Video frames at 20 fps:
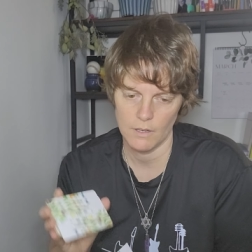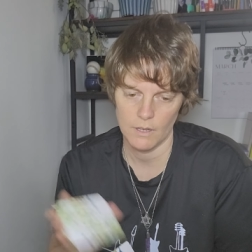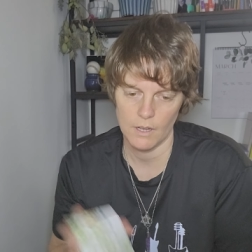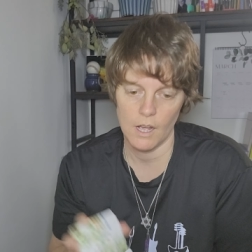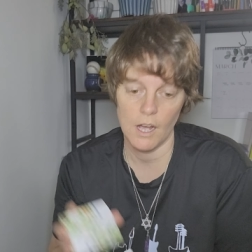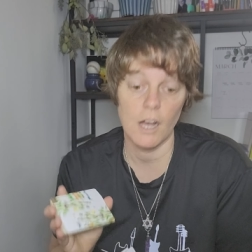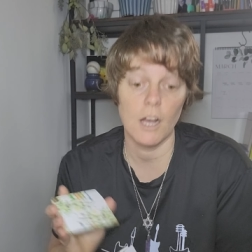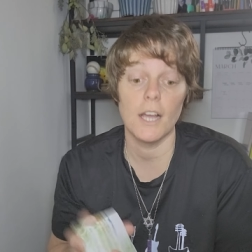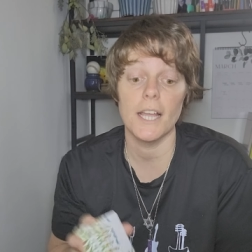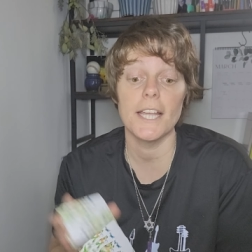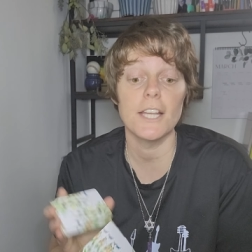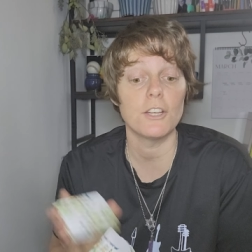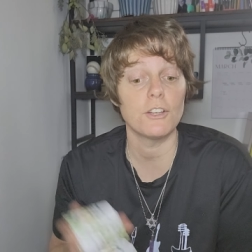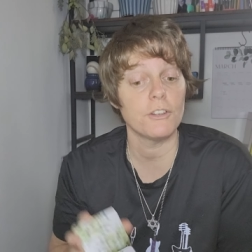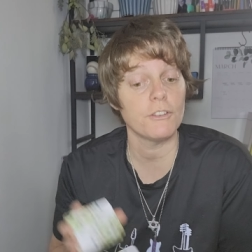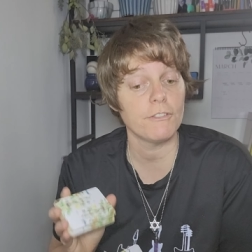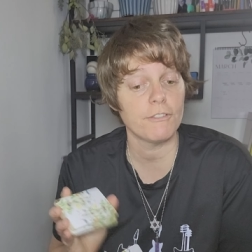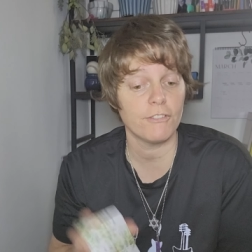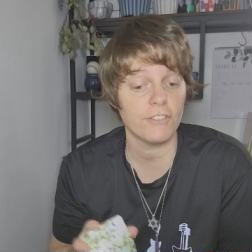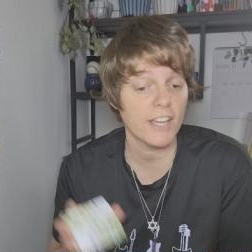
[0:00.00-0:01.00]
Uh, in
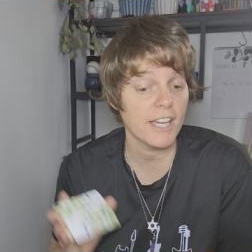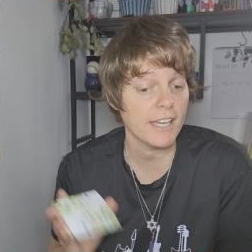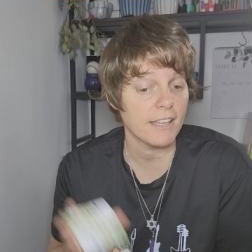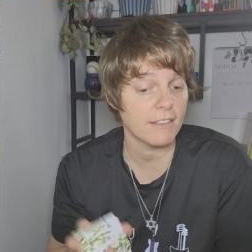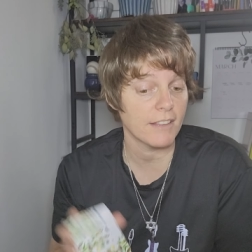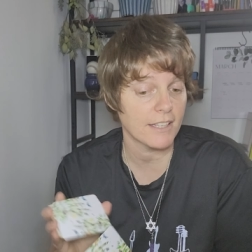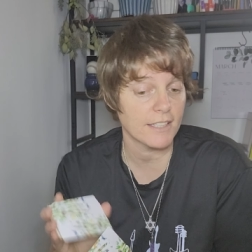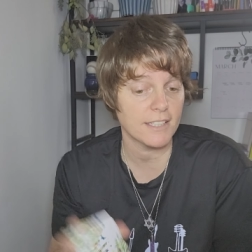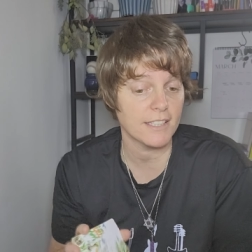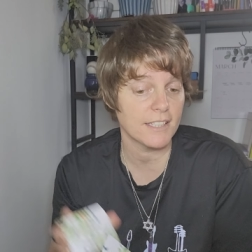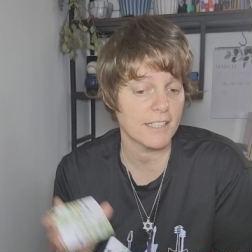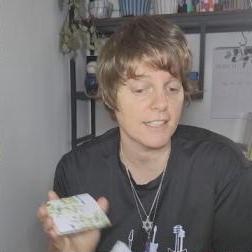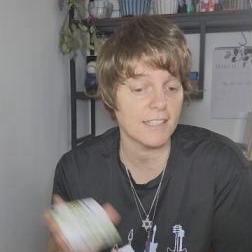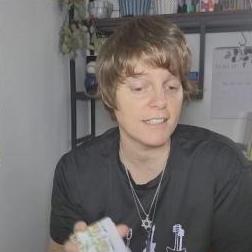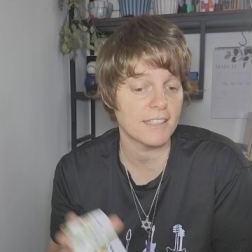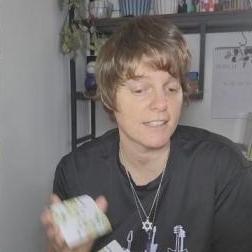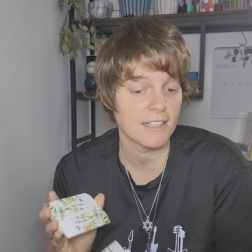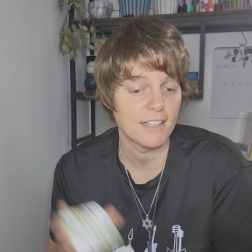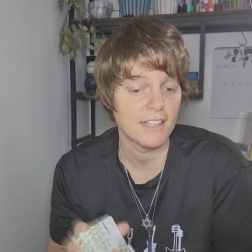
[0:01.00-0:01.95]
good faith, I see